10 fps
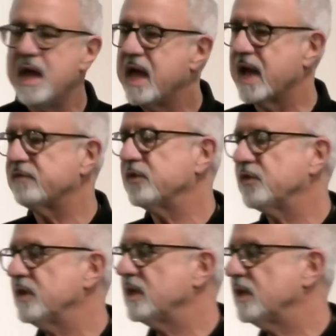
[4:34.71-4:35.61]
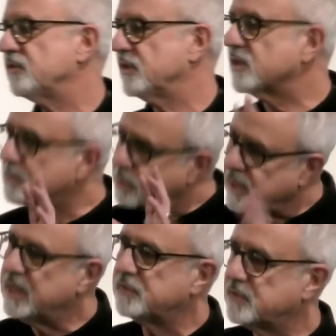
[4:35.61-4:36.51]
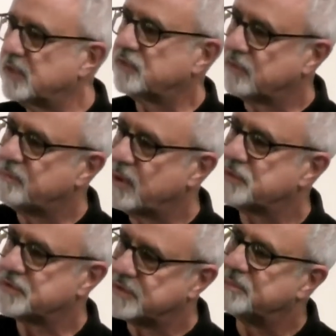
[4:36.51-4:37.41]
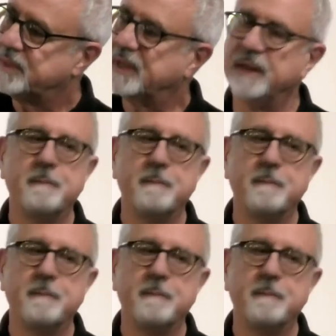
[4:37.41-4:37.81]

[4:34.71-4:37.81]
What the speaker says: Everything is in the place it's supposed to be.